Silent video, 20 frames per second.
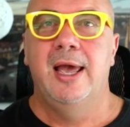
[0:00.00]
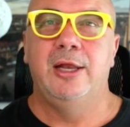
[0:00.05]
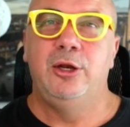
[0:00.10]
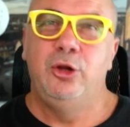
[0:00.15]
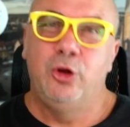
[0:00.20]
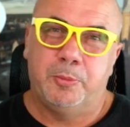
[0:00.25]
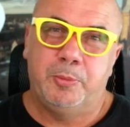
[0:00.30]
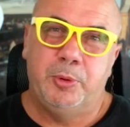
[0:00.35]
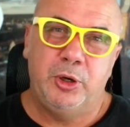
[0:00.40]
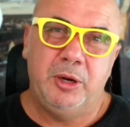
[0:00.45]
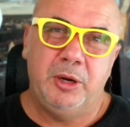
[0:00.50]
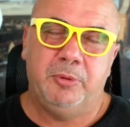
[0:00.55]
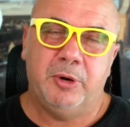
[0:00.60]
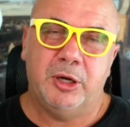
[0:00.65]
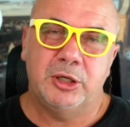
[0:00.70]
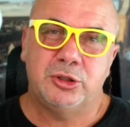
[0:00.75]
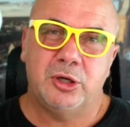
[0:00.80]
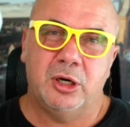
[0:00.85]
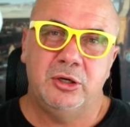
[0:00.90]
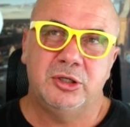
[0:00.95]
you're putting
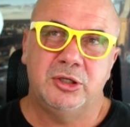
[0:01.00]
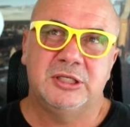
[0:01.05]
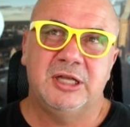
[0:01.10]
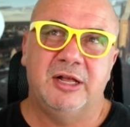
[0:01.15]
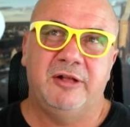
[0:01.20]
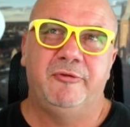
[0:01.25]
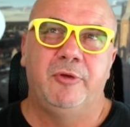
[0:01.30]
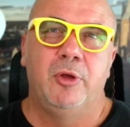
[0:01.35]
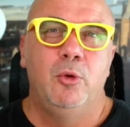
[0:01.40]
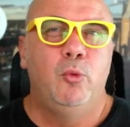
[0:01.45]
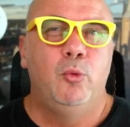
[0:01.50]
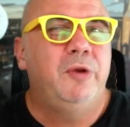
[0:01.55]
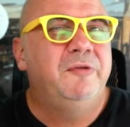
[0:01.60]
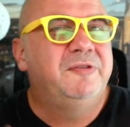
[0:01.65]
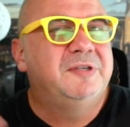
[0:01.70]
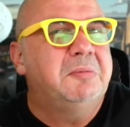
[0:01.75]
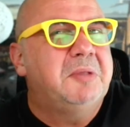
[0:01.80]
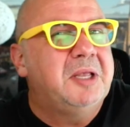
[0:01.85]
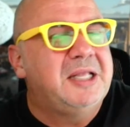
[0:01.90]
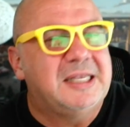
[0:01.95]
pressure on yourself. What
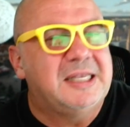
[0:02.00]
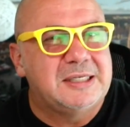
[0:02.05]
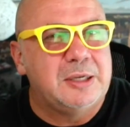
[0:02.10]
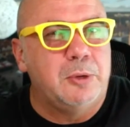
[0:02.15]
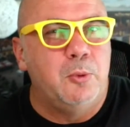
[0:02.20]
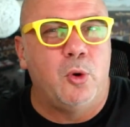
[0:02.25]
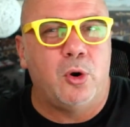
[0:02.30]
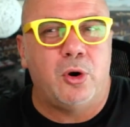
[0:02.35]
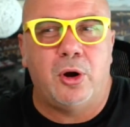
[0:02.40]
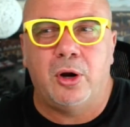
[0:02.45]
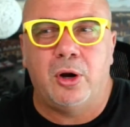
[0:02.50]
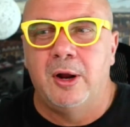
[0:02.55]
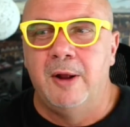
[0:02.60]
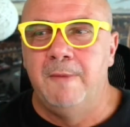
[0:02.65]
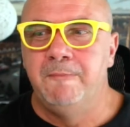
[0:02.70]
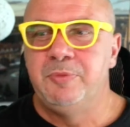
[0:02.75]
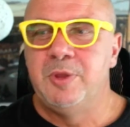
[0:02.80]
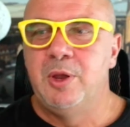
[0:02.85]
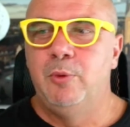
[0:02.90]
if something doesn't work?